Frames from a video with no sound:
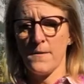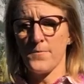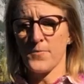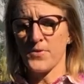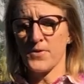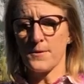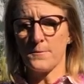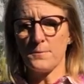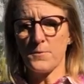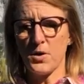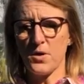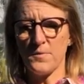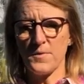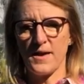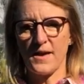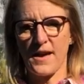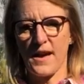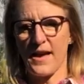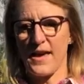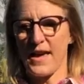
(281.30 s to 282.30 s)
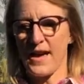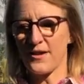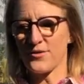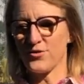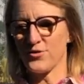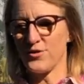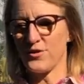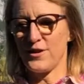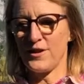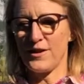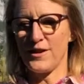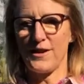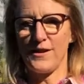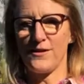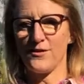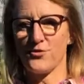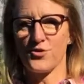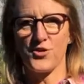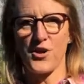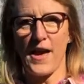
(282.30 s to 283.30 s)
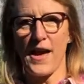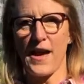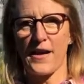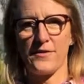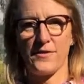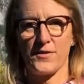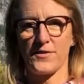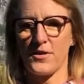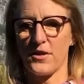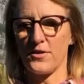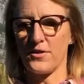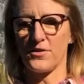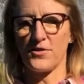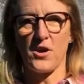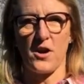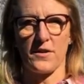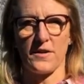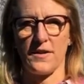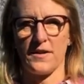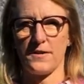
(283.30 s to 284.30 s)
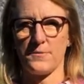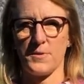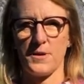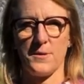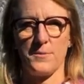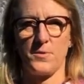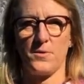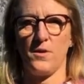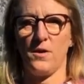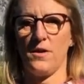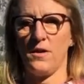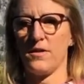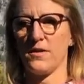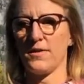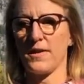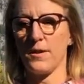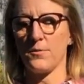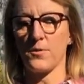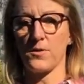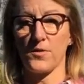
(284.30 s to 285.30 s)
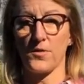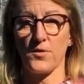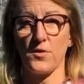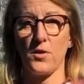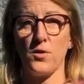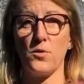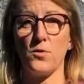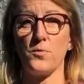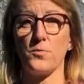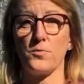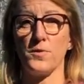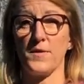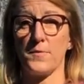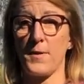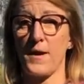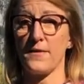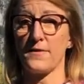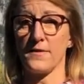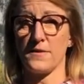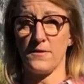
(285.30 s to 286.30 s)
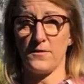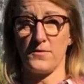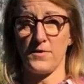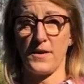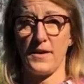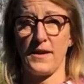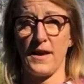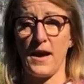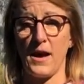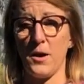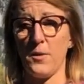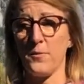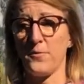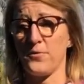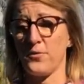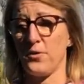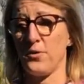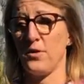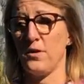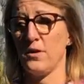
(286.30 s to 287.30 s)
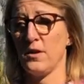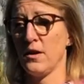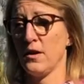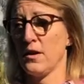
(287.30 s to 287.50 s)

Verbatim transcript: the moment I actually hit chat and started talking to people, they were so responsive and helpful